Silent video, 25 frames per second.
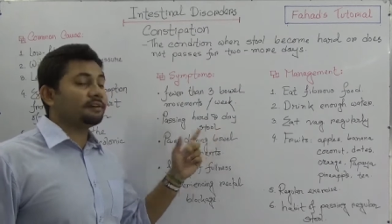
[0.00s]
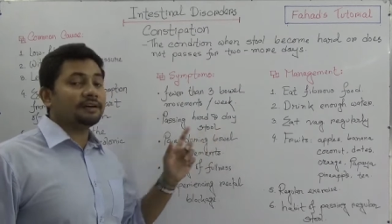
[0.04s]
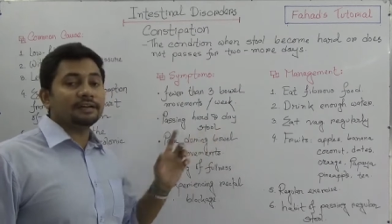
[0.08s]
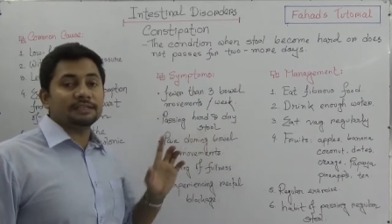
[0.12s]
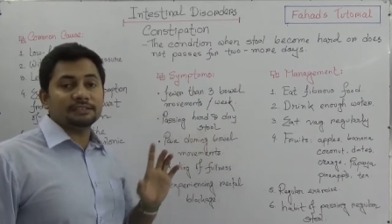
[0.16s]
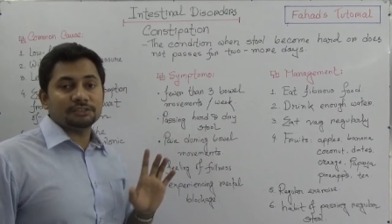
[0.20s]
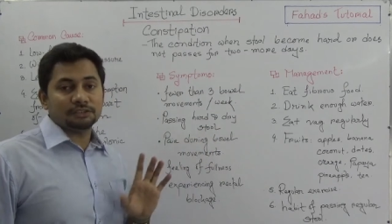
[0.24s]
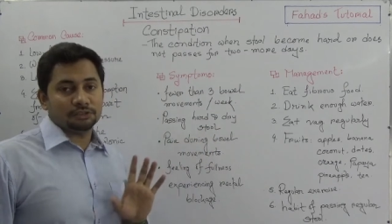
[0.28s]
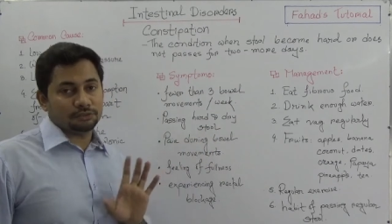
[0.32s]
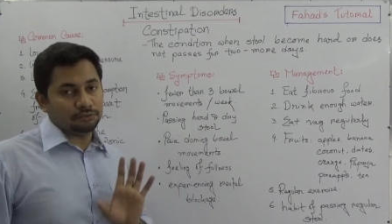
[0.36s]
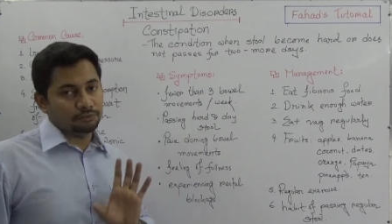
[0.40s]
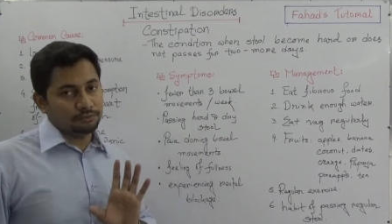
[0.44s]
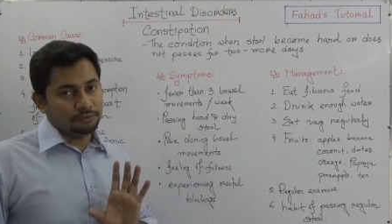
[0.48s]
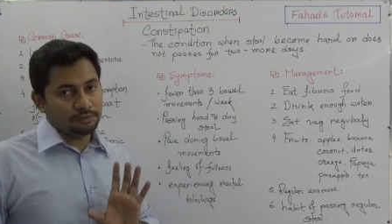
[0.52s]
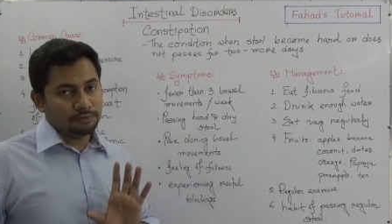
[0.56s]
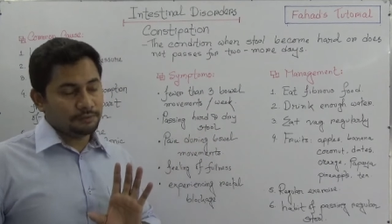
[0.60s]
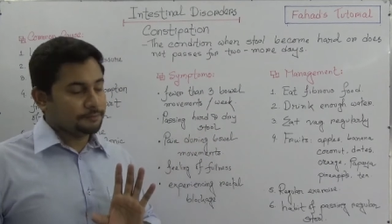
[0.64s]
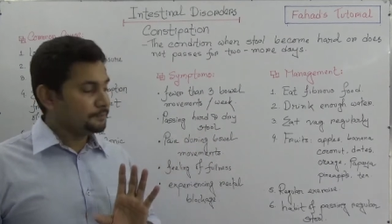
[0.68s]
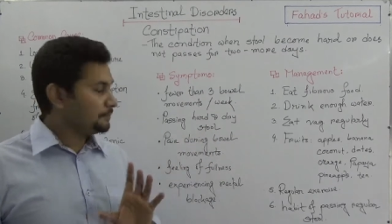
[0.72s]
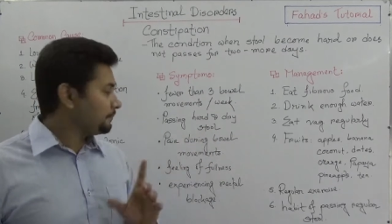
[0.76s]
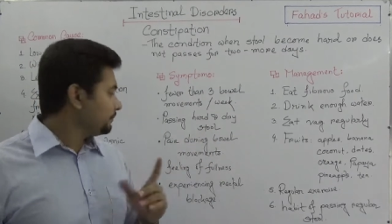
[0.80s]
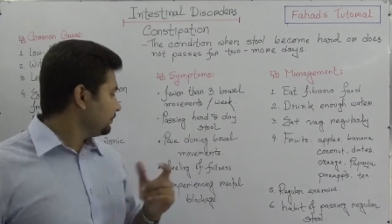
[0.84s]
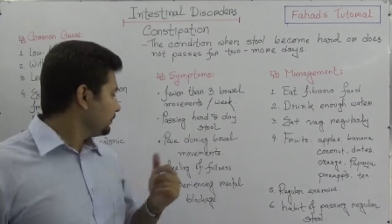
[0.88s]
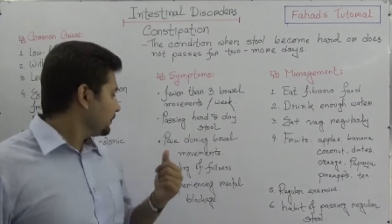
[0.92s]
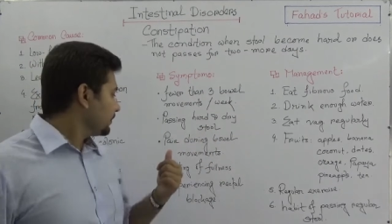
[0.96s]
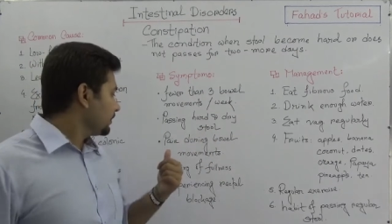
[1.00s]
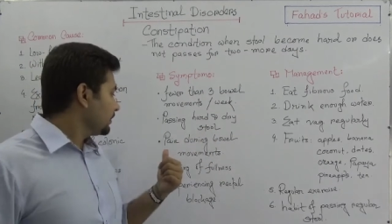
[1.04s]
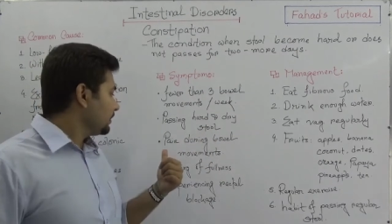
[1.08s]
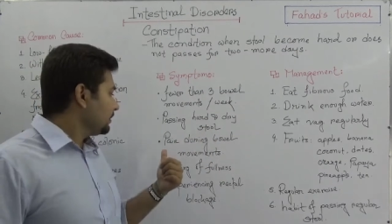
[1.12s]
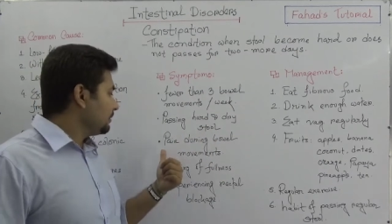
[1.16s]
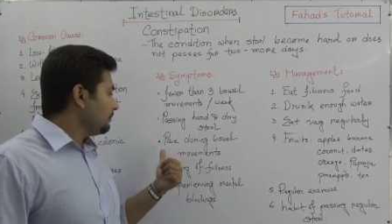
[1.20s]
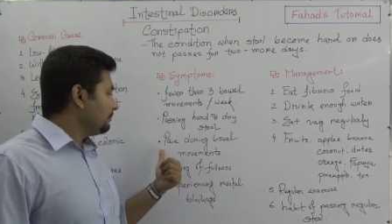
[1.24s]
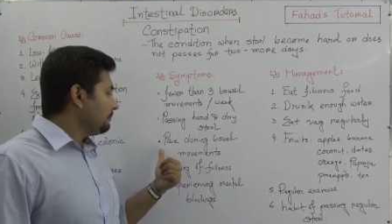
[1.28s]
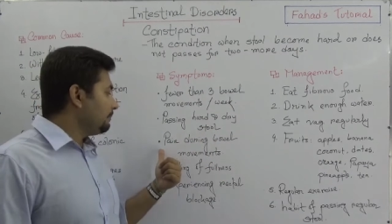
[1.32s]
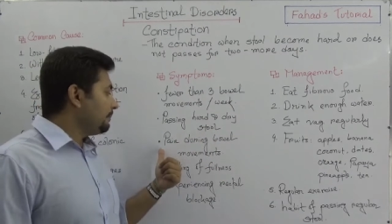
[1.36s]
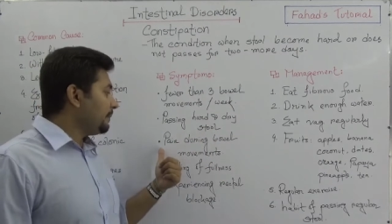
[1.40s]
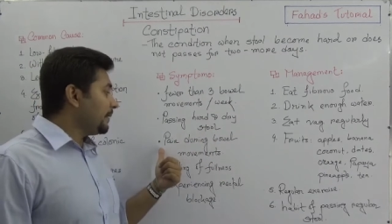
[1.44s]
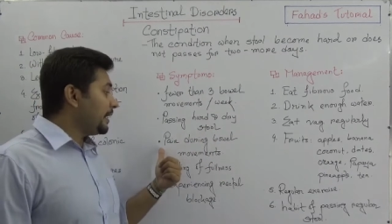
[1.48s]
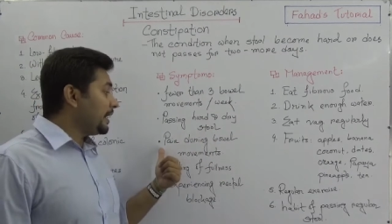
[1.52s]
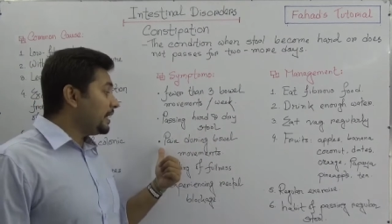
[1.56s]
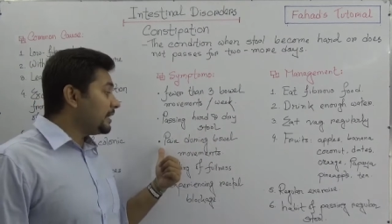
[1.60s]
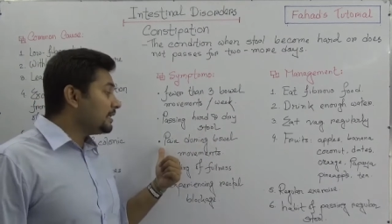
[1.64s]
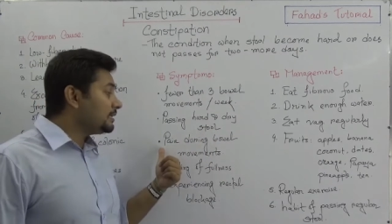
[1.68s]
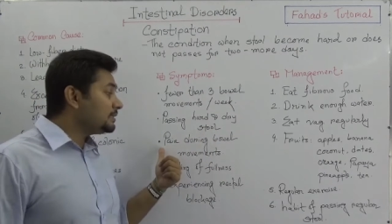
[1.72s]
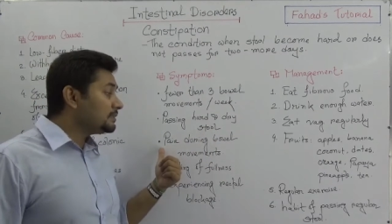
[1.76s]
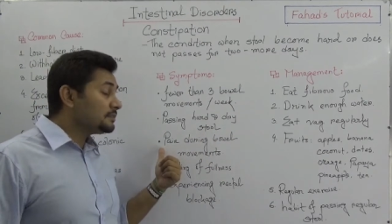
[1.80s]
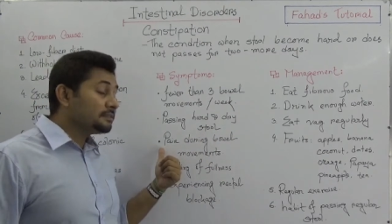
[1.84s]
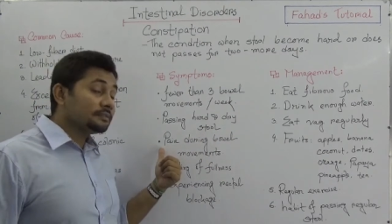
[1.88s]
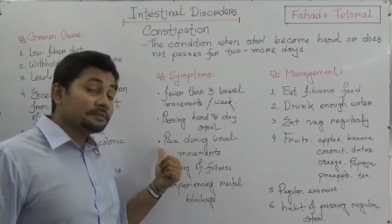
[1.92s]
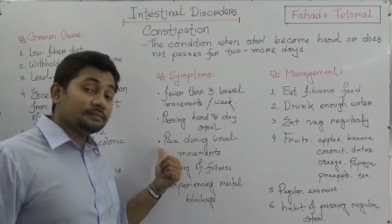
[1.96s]
dry stool
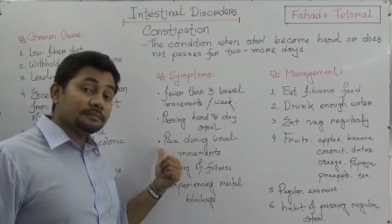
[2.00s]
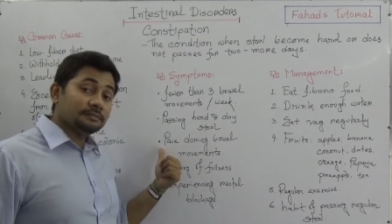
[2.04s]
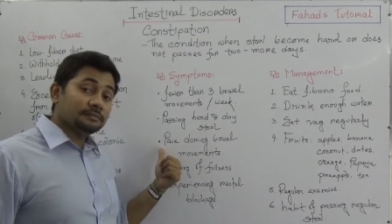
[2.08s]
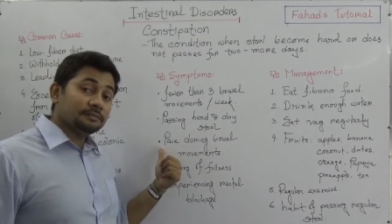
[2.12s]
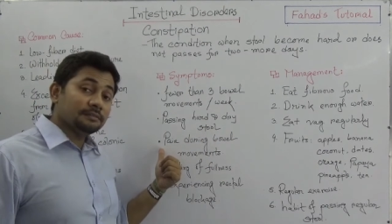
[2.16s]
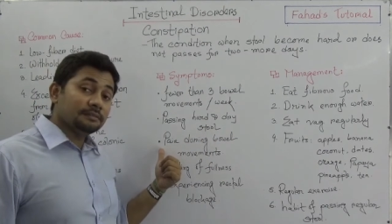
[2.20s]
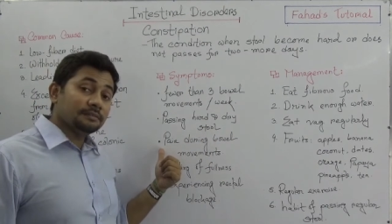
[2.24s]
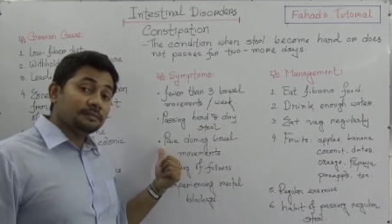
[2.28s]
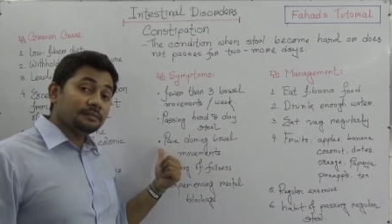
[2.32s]
pain